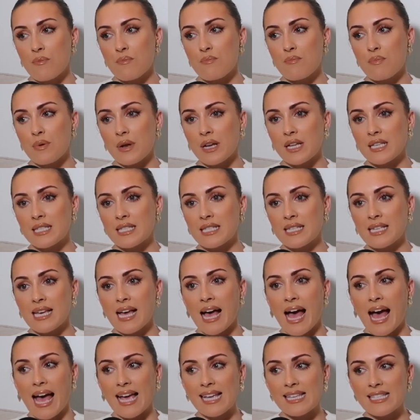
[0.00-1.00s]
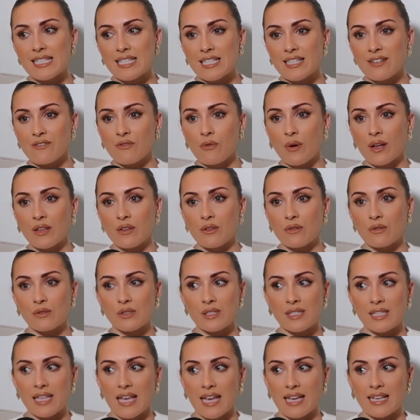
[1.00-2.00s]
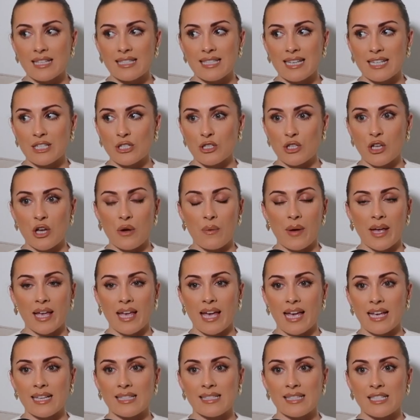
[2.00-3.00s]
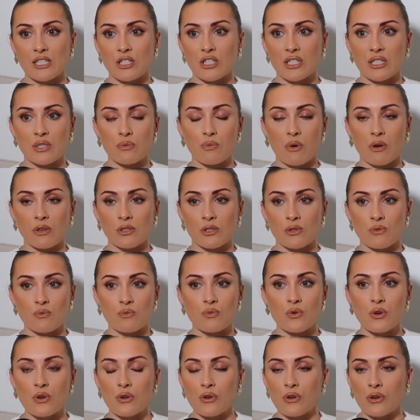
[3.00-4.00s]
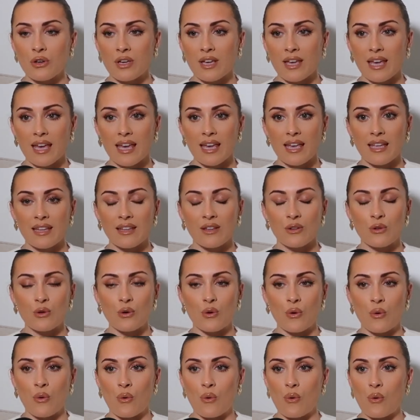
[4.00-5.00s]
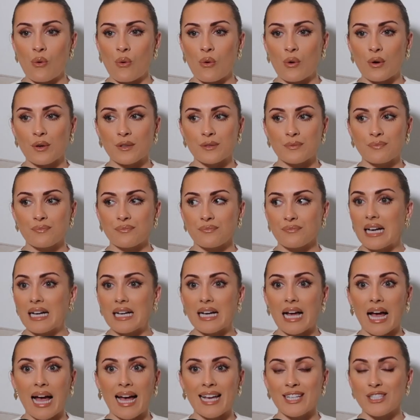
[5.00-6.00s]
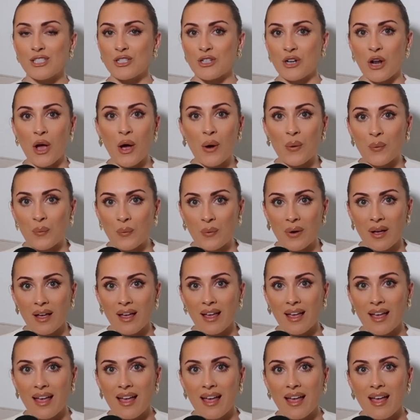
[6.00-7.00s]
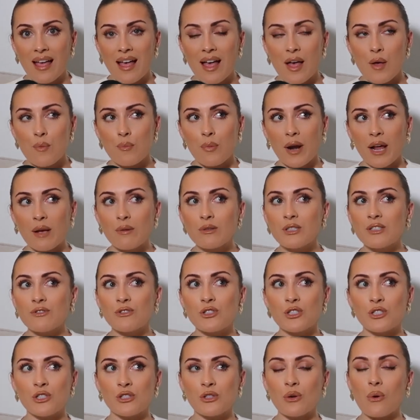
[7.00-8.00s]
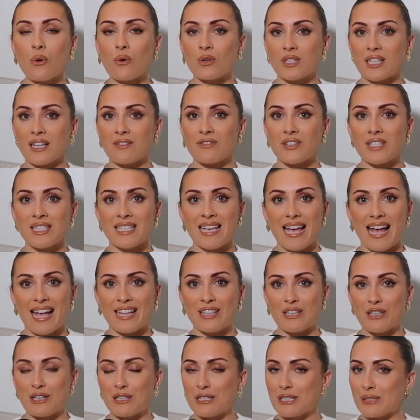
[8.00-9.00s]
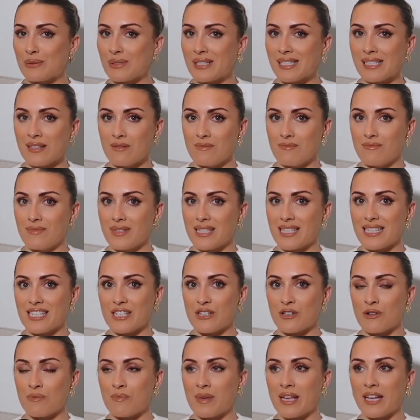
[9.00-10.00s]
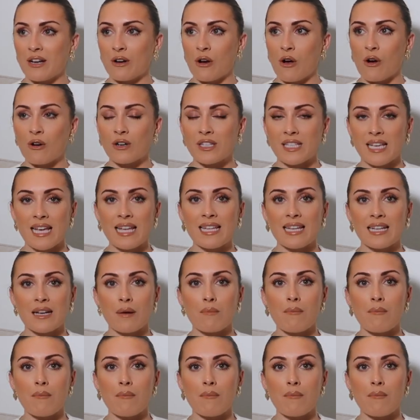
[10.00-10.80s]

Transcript: but it's kind of one of those things, I don't know, I guess it just wasn't working, or I don't know. But I would have just thought after 10 years with somebody, you're a bit locked in, and a